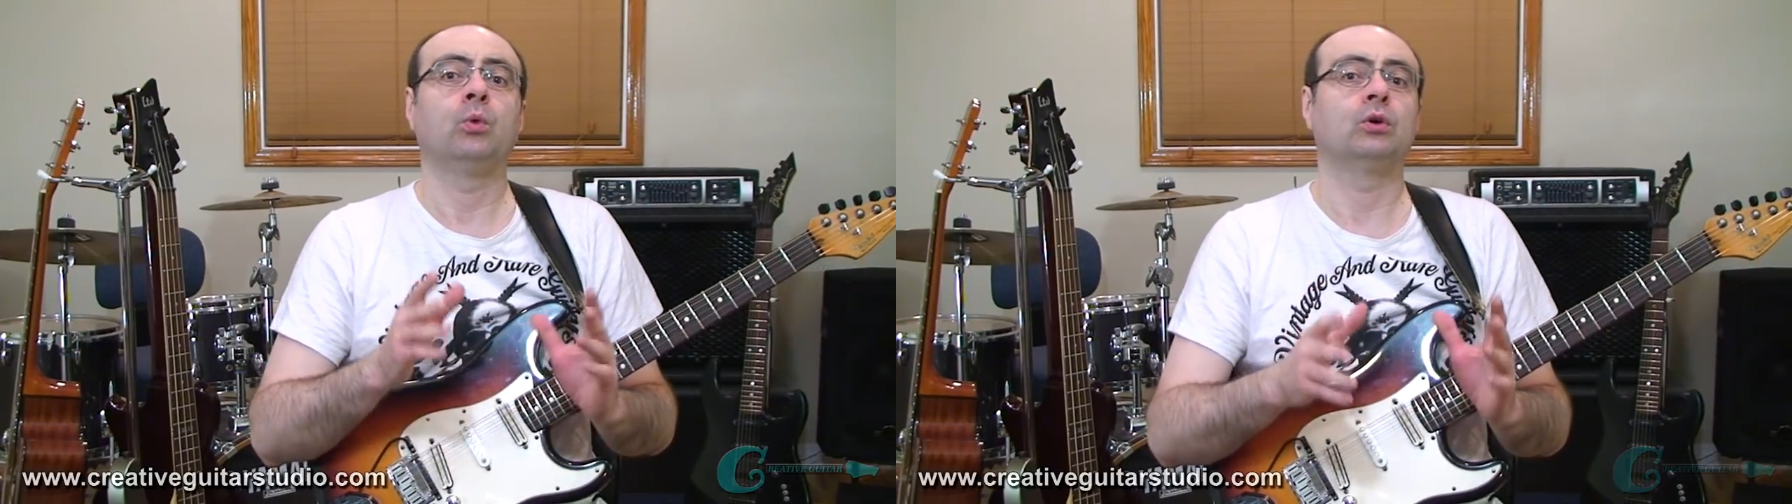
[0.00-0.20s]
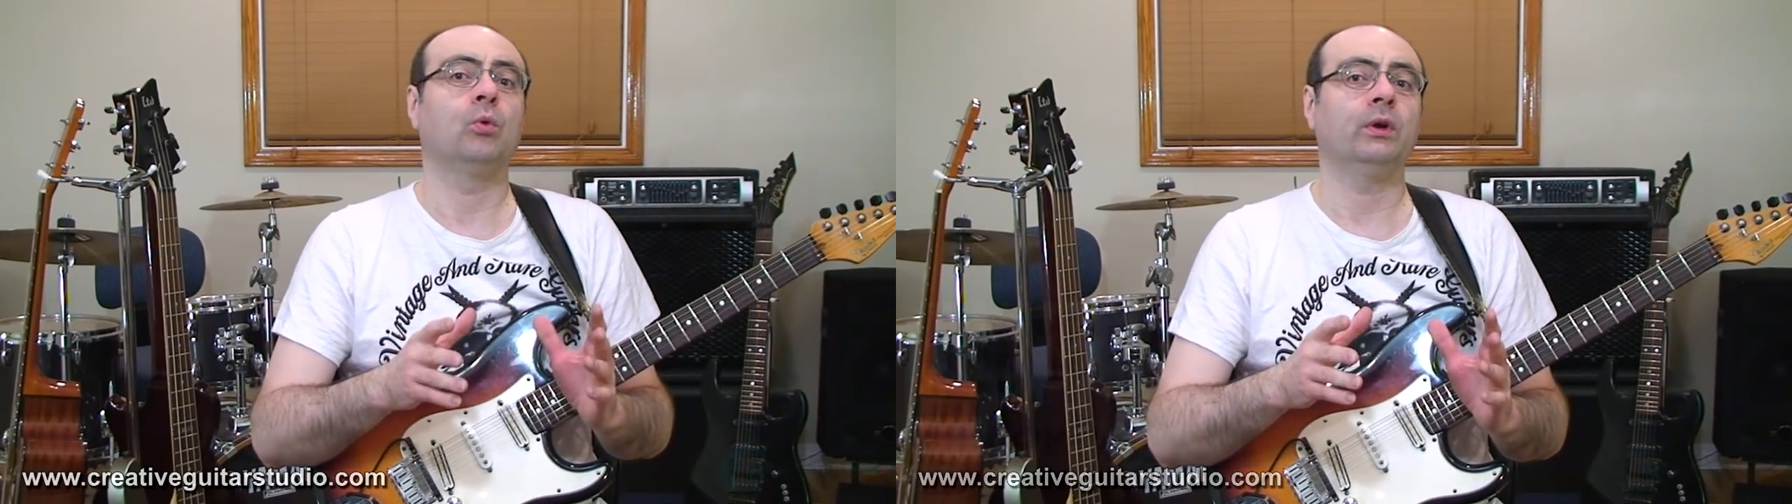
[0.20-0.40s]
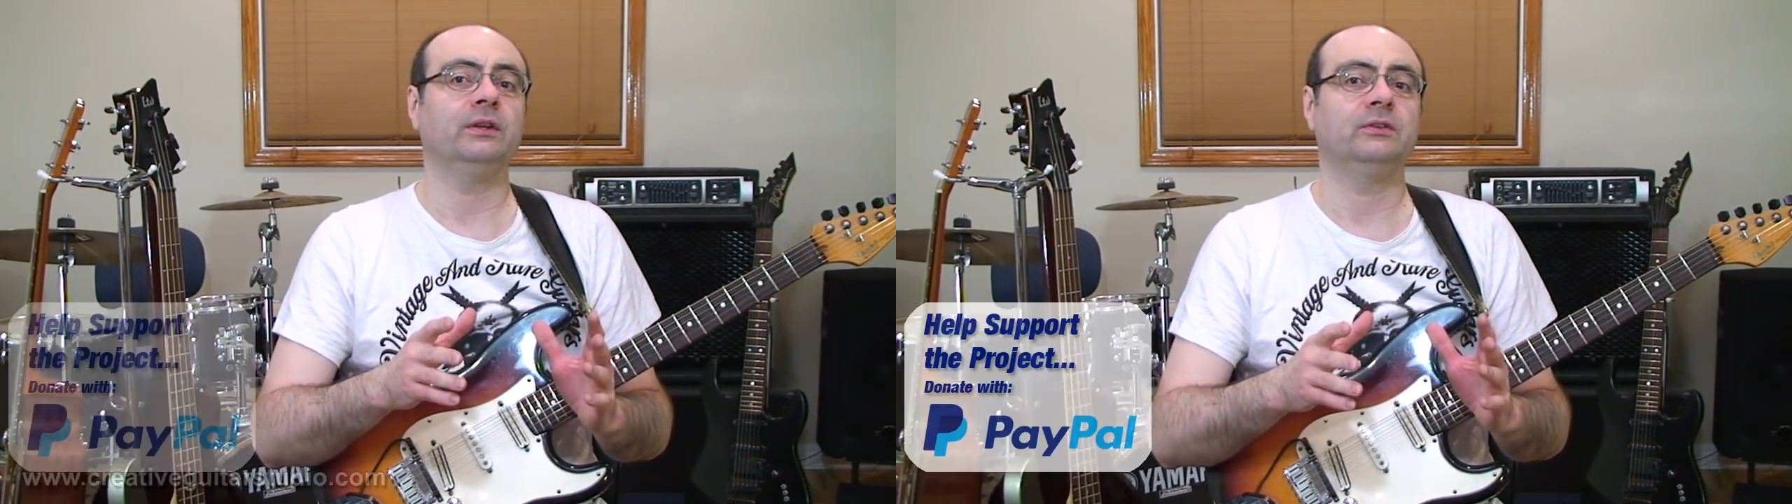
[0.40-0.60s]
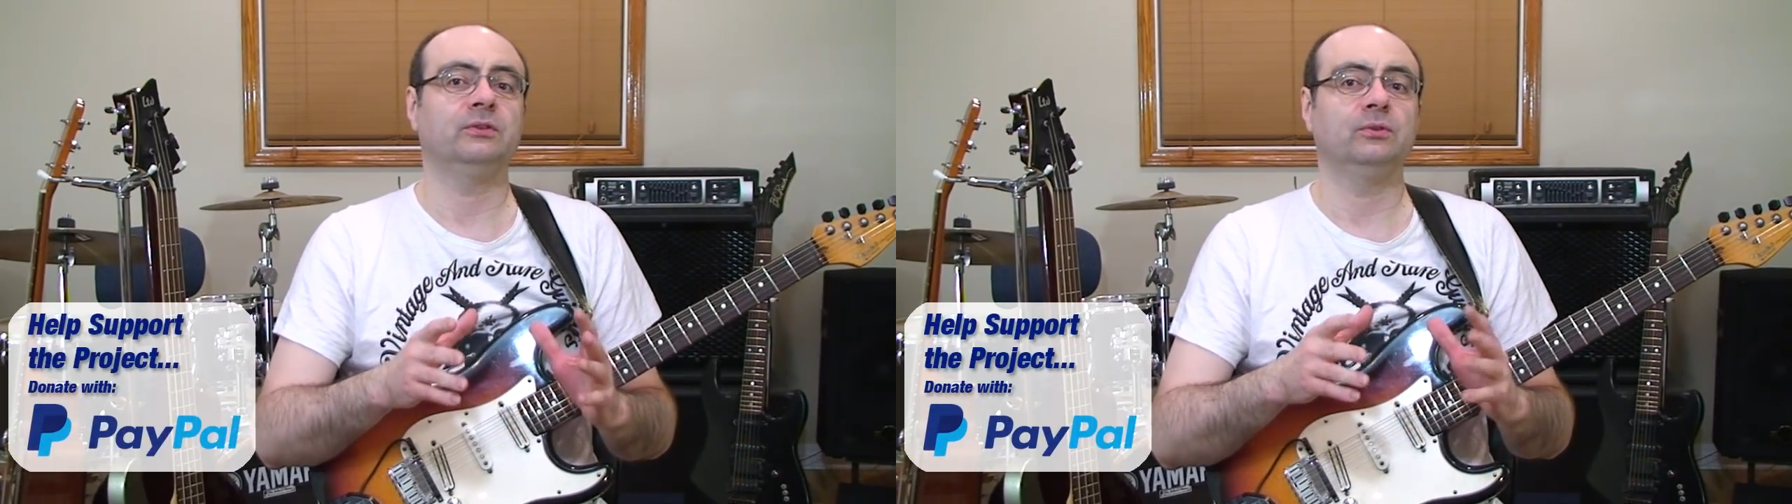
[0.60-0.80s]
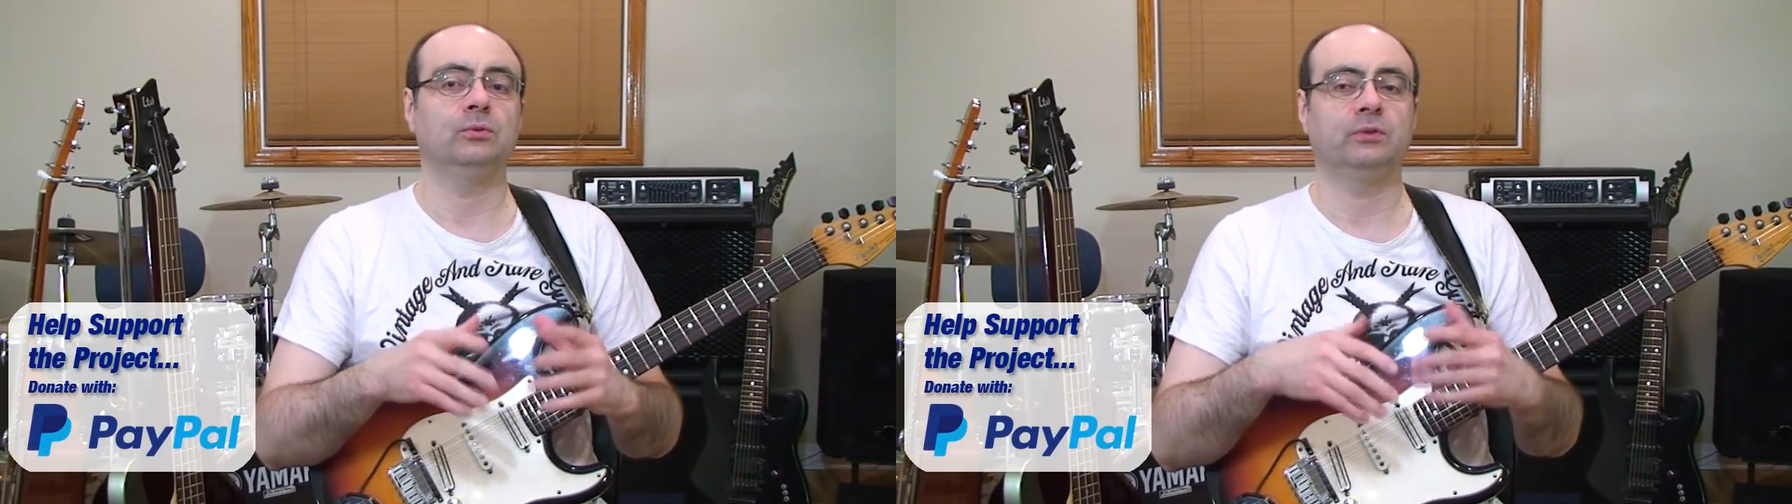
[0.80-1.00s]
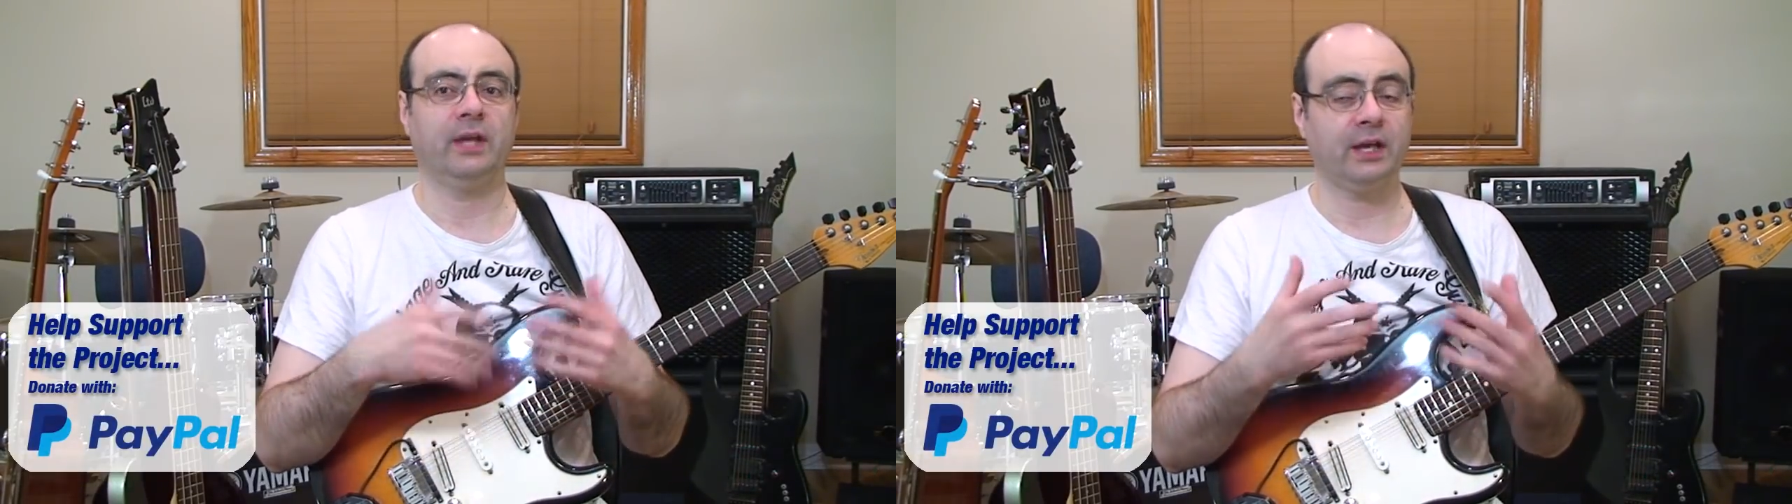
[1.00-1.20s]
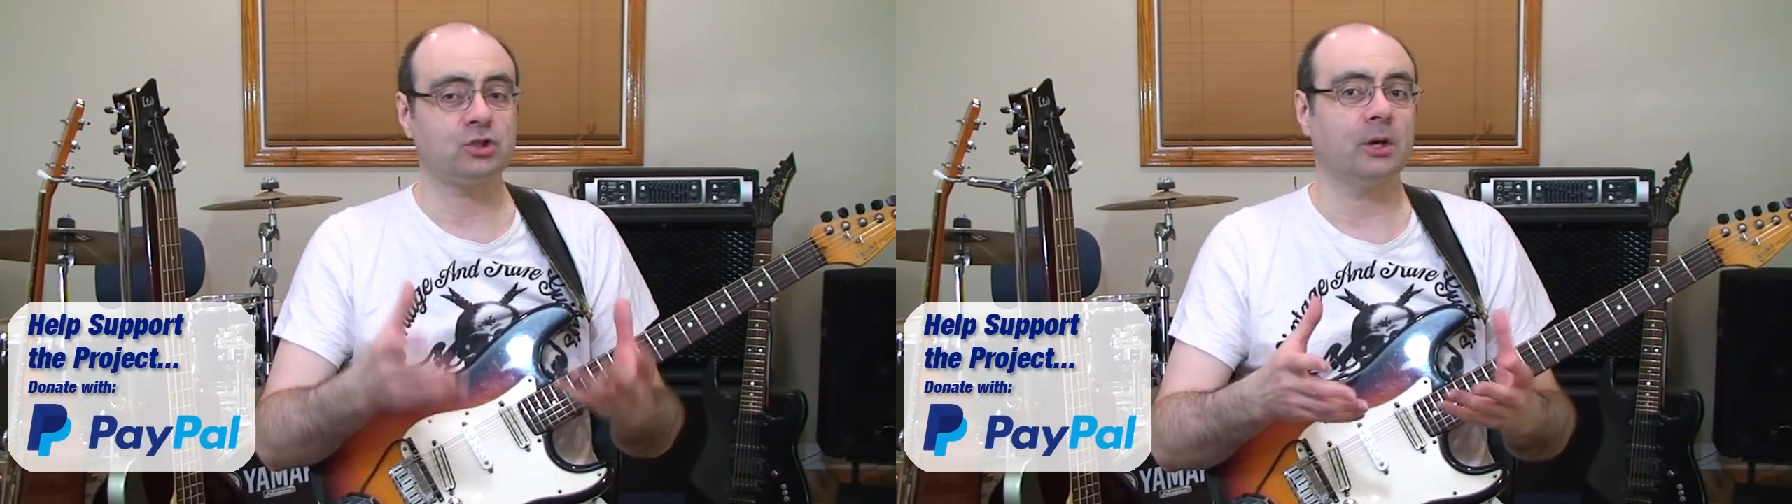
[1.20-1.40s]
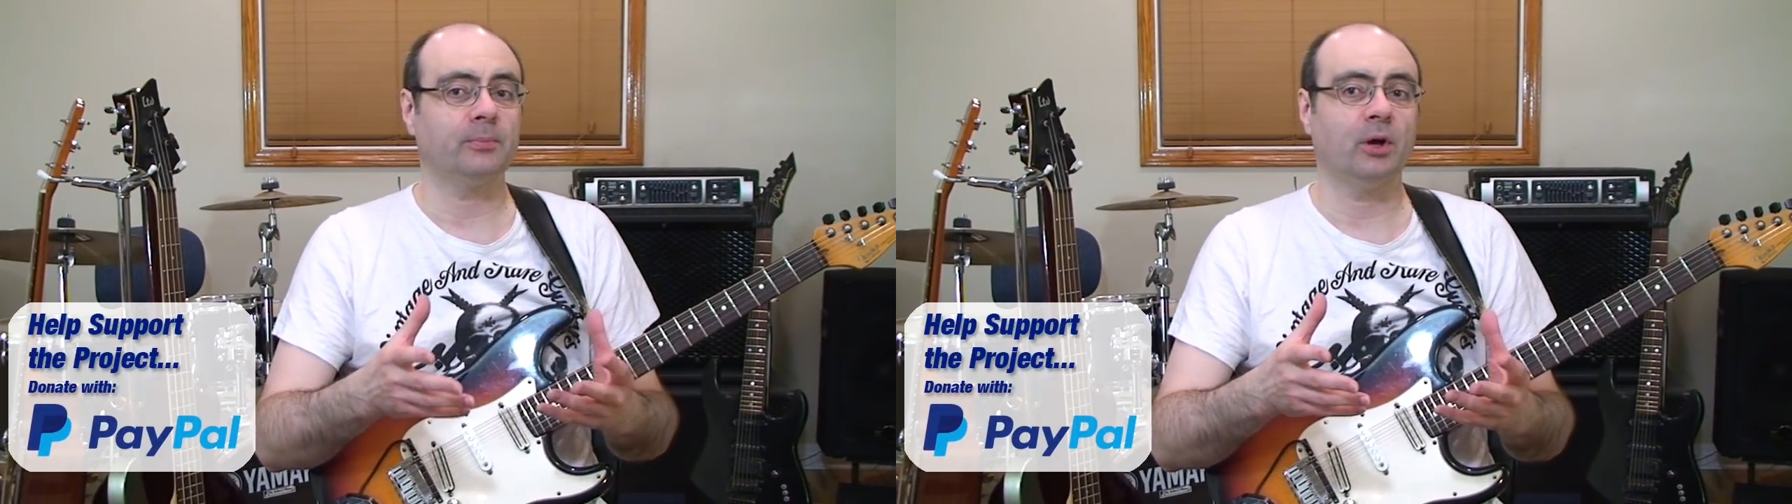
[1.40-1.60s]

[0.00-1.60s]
we're going to catch up